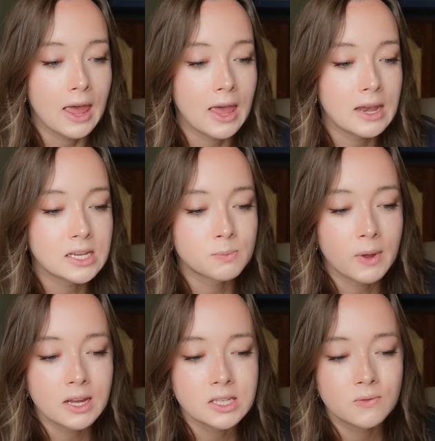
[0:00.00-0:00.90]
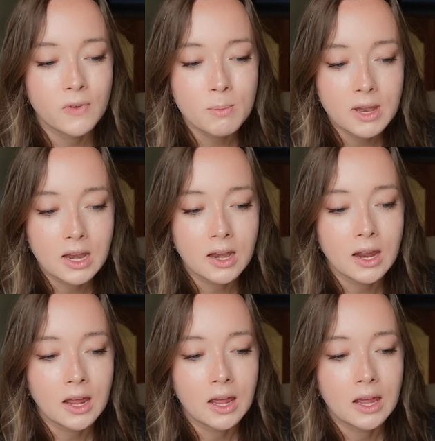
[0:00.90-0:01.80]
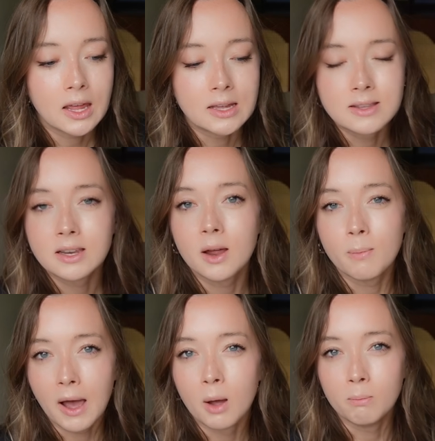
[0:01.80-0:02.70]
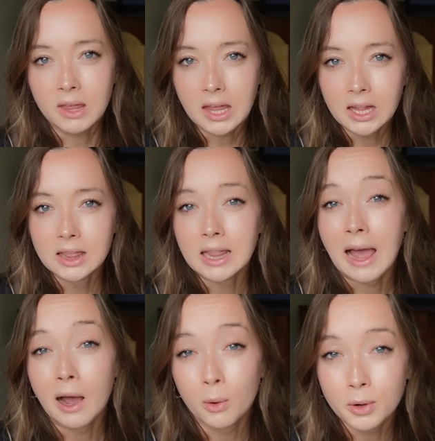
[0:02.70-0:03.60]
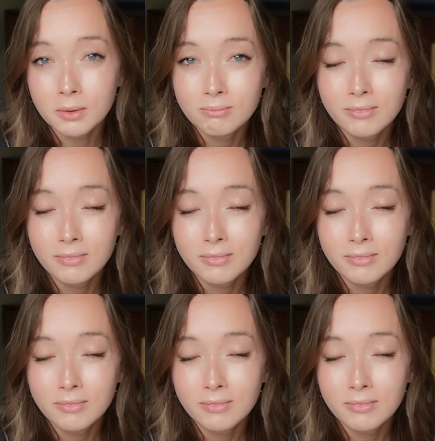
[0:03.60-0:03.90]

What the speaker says: And it's because femininity isn't about being loud.